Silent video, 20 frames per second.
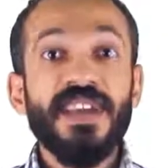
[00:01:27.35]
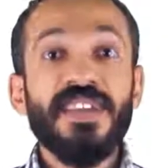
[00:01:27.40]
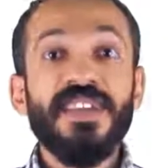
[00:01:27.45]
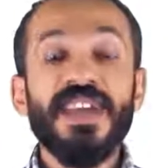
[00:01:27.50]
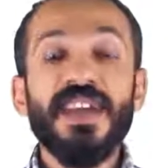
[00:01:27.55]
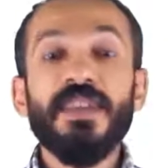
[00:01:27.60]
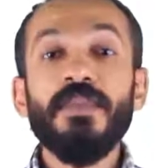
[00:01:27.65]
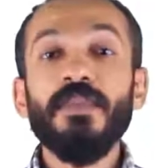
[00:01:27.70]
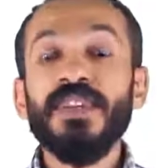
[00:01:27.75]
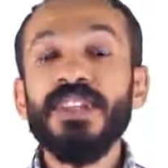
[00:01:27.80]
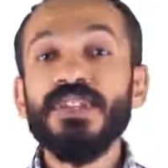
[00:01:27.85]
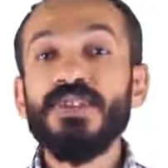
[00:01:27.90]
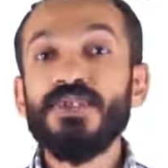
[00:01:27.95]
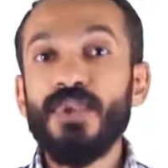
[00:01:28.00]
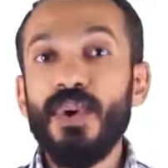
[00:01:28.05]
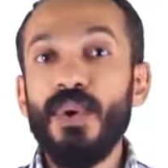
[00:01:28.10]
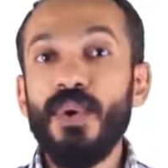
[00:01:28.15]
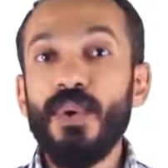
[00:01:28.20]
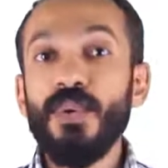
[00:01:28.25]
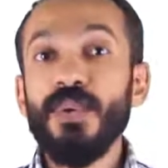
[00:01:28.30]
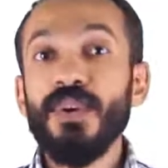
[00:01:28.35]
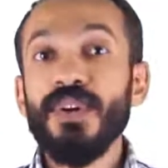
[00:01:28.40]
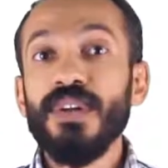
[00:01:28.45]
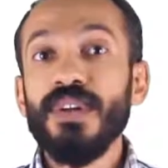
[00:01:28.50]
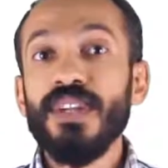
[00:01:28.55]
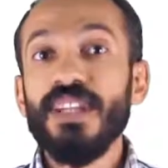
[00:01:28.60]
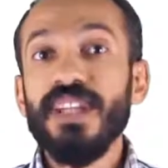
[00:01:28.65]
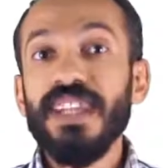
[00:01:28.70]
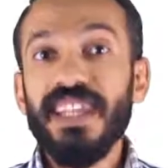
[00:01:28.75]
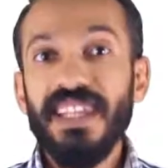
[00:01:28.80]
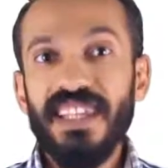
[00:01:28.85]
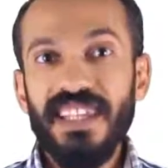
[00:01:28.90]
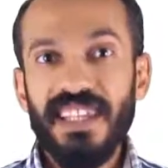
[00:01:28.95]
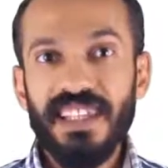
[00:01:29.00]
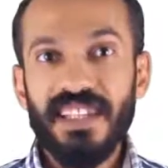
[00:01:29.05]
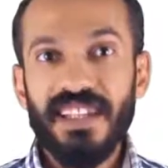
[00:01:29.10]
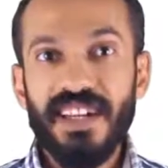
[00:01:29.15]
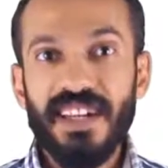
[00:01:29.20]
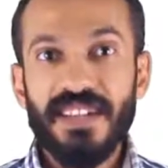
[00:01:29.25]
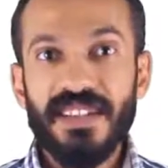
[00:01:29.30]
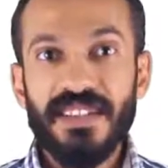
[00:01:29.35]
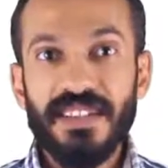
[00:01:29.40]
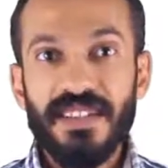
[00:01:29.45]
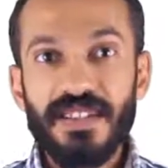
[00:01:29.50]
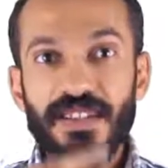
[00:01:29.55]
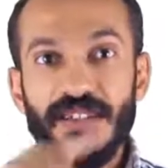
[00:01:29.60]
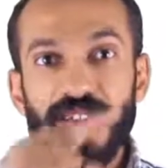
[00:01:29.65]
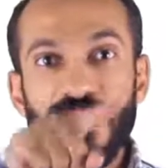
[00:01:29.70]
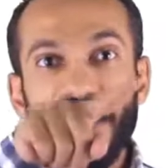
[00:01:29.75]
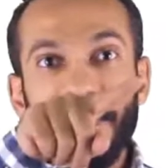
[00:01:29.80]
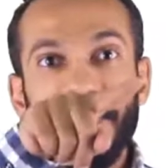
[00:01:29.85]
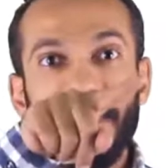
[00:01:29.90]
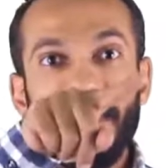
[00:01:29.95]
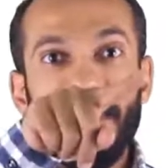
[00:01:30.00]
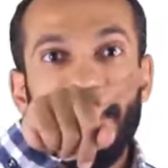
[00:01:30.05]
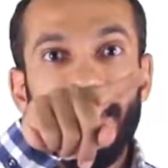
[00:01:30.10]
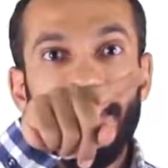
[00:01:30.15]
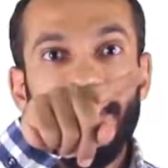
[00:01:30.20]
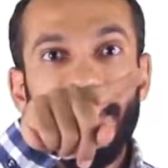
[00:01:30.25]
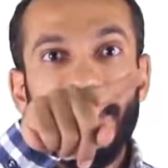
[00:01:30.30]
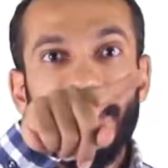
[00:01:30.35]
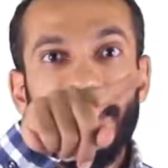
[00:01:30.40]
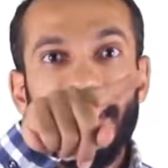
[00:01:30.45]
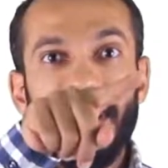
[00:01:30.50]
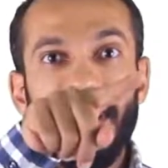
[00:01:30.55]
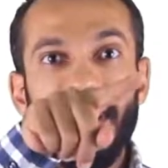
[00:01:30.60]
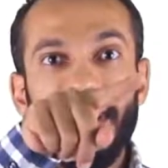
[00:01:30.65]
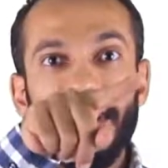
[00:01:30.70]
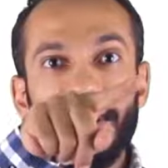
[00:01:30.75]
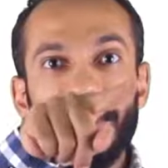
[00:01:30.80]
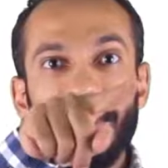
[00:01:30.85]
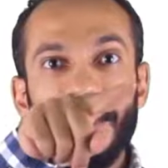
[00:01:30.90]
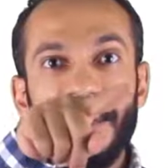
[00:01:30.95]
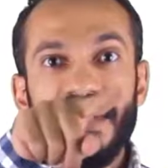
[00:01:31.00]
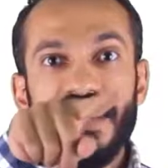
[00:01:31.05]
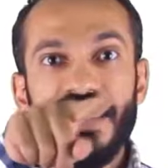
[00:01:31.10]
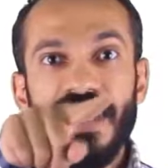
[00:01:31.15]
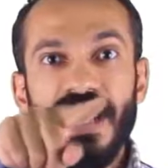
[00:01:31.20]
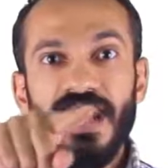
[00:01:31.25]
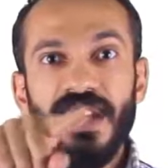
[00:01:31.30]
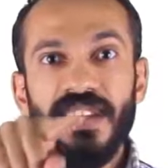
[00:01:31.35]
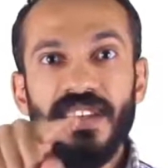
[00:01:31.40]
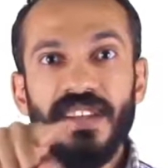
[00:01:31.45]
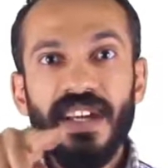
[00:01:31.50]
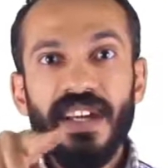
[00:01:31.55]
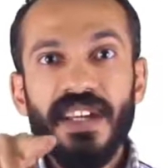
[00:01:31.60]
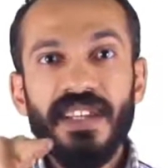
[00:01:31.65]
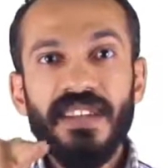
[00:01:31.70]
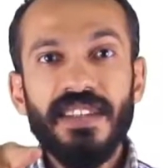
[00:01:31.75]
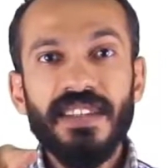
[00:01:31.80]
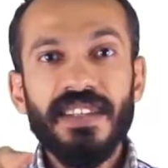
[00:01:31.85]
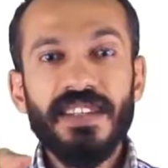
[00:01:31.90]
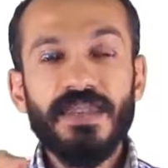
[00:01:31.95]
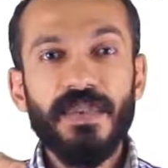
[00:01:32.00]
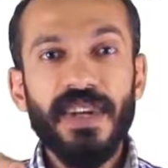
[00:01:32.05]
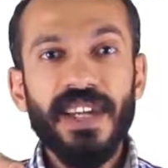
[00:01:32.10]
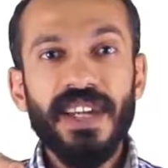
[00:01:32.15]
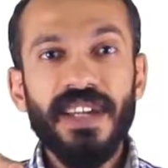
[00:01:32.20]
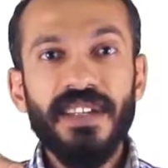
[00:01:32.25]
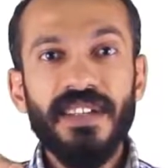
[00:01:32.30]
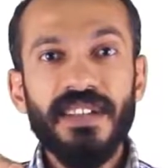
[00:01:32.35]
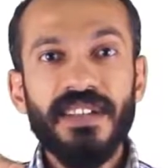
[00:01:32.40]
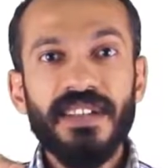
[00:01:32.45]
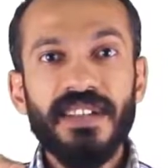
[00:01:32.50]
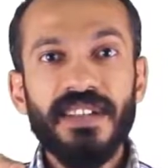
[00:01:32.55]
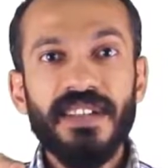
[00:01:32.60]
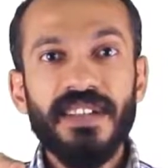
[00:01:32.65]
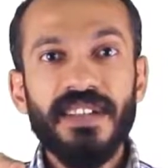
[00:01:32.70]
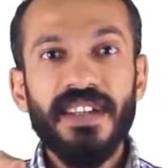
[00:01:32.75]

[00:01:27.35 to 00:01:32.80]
Then we draw leading lines, starting from the first line to the second line, this way,